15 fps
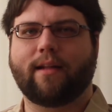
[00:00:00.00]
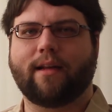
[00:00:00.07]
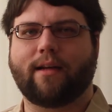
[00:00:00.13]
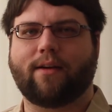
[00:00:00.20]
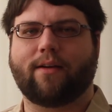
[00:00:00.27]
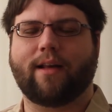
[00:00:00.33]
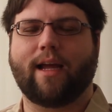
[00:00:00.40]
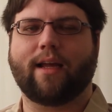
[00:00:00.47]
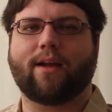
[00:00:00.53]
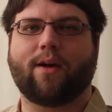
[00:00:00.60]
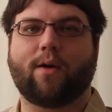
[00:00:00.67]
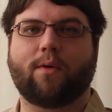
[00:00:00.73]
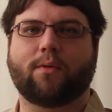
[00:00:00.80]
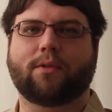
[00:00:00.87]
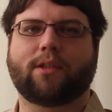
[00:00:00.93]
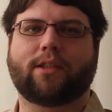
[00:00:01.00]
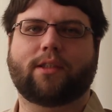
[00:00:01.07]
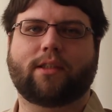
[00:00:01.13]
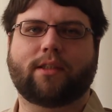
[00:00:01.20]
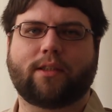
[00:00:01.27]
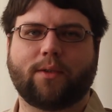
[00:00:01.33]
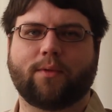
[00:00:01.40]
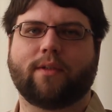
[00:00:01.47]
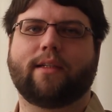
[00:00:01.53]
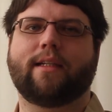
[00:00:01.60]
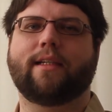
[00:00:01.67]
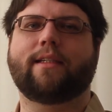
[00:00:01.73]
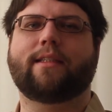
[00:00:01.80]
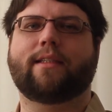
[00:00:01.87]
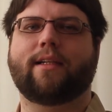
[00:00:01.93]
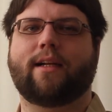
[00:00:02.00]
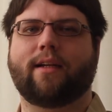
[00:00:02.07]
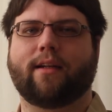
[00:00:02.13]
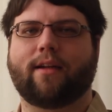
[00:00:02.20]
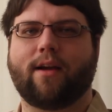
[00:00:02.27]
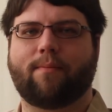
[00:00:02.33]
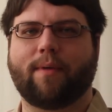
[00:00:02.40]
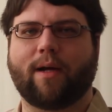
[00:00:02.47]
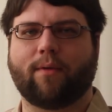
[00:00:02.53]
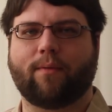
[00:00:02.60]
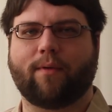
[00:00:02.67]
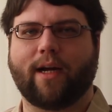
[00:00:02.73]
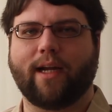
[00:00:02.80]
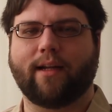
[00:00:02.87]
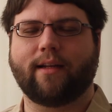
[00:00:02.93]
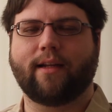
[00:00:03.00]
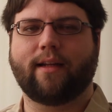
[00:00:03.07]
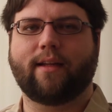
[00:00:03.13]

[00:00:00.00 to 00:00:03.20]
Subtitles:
and you're like, oh shoot, this didn't come out right.